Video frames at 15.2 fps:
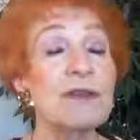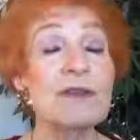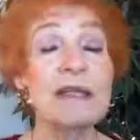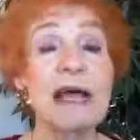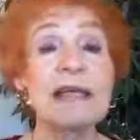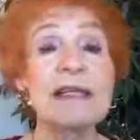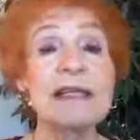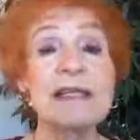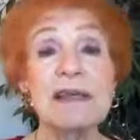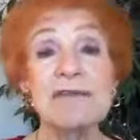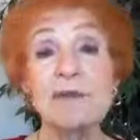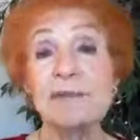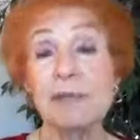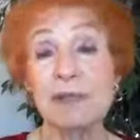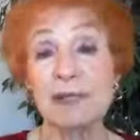
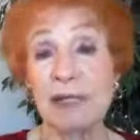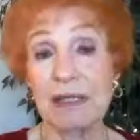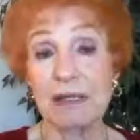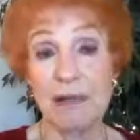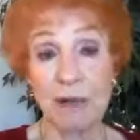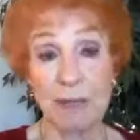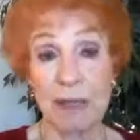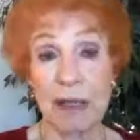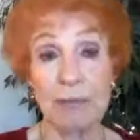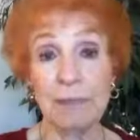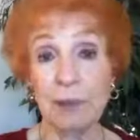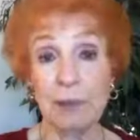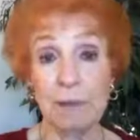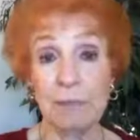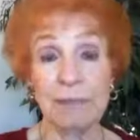97% of the
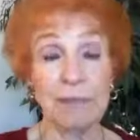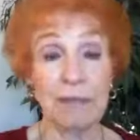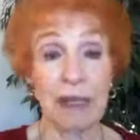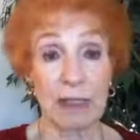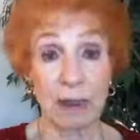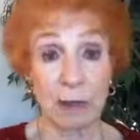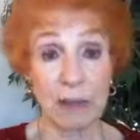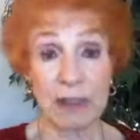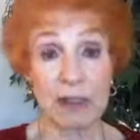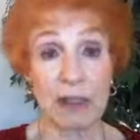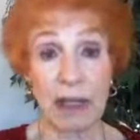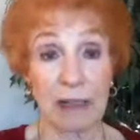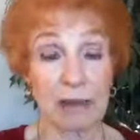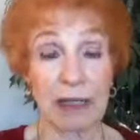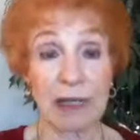people that go
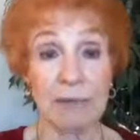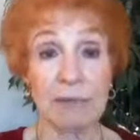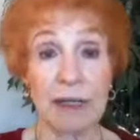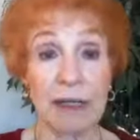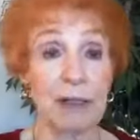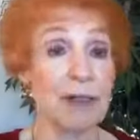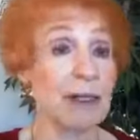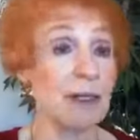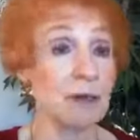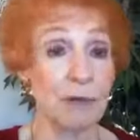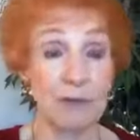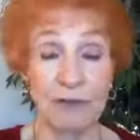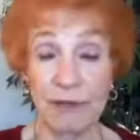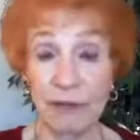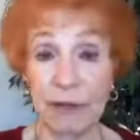into online marketing
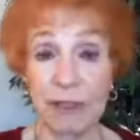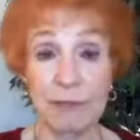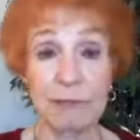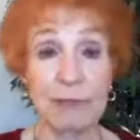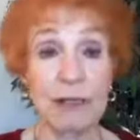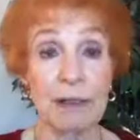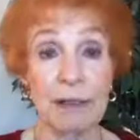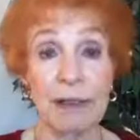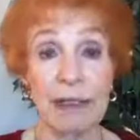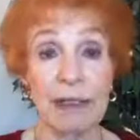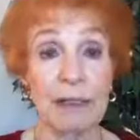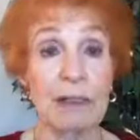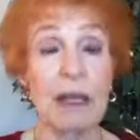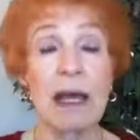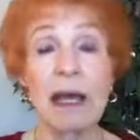or affiliate
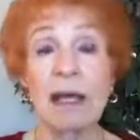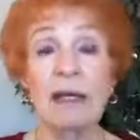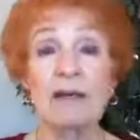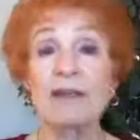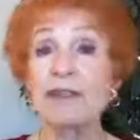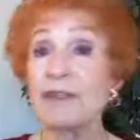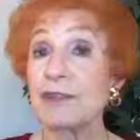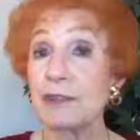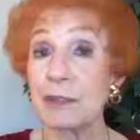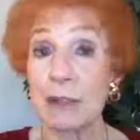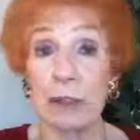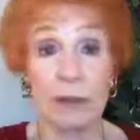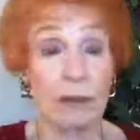marketing just